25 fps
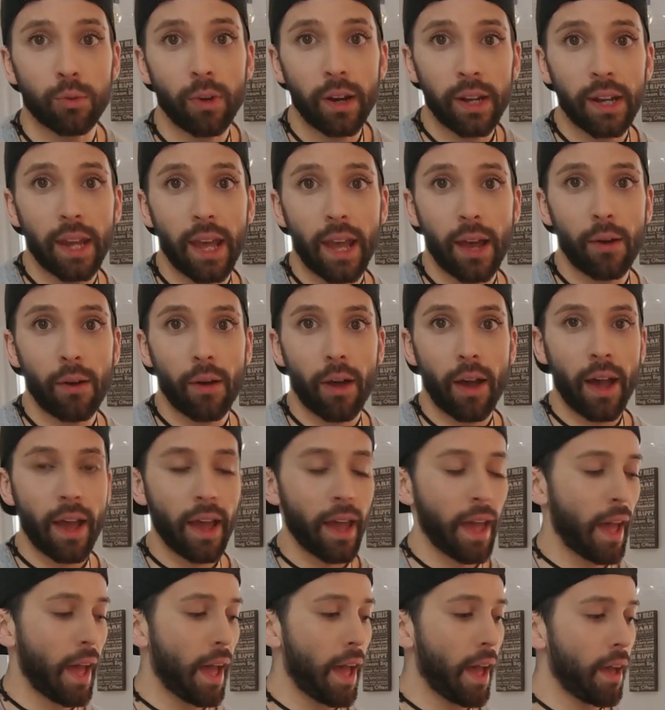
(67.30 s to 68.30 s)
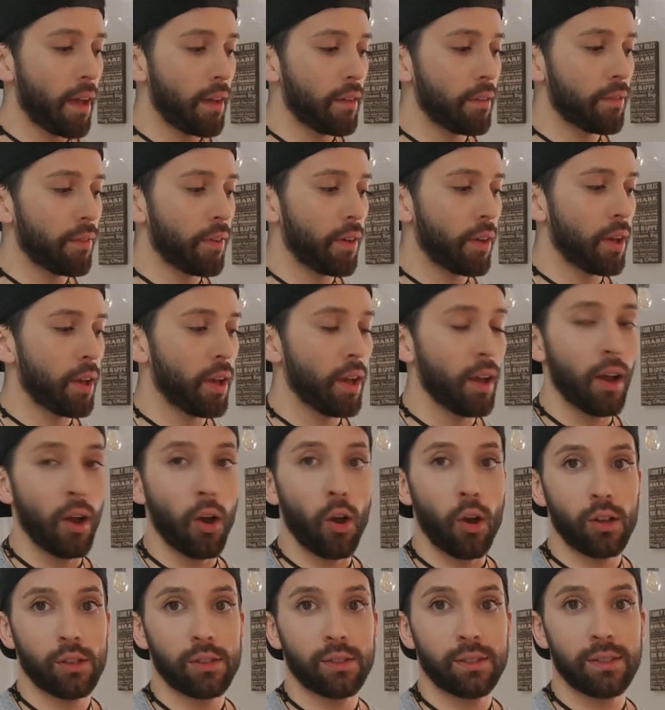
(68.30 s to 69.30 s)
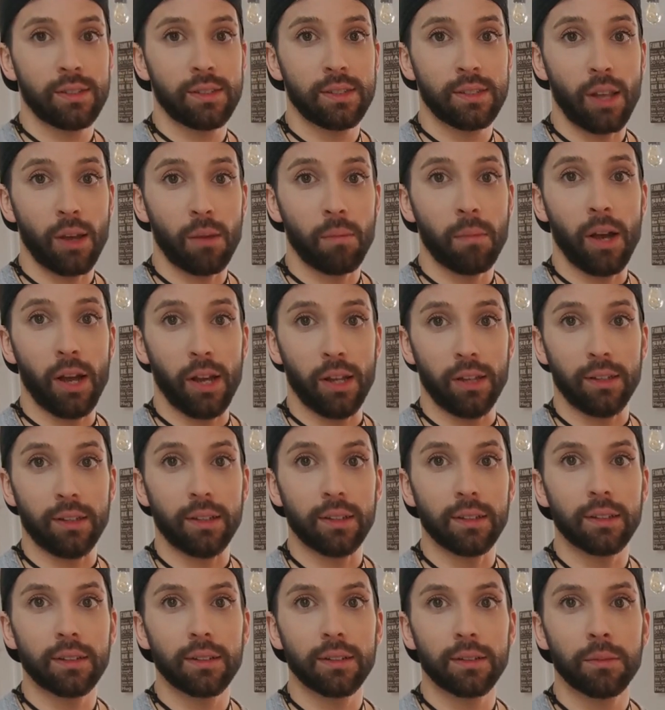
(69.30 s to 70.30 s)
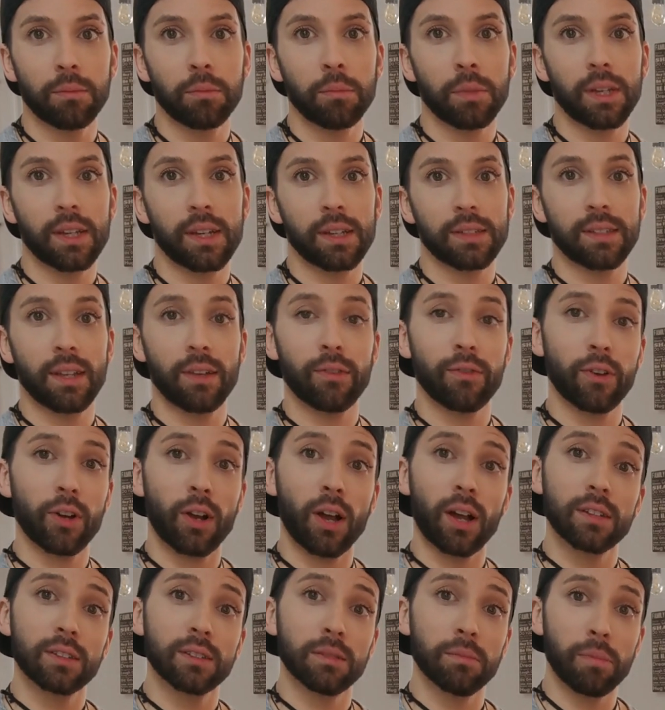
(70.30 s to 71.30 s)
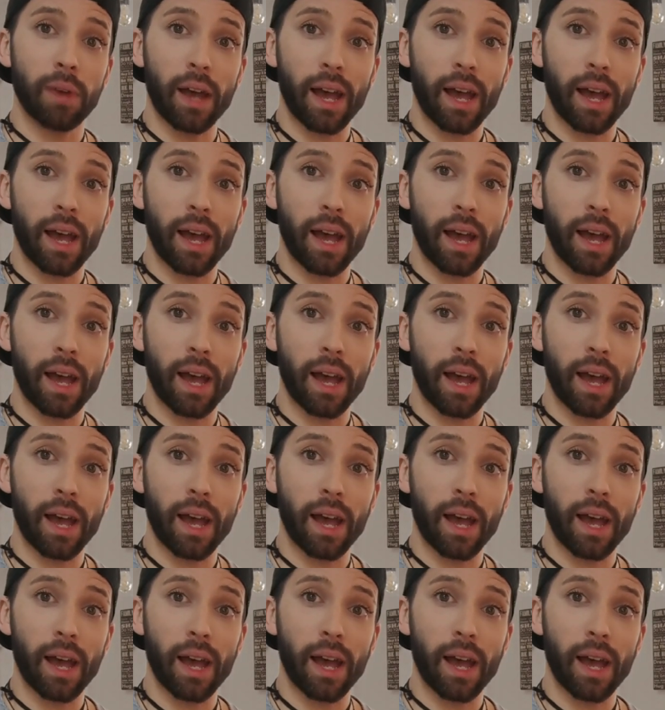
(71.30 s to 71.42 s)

right now I have some onion, because I forgot to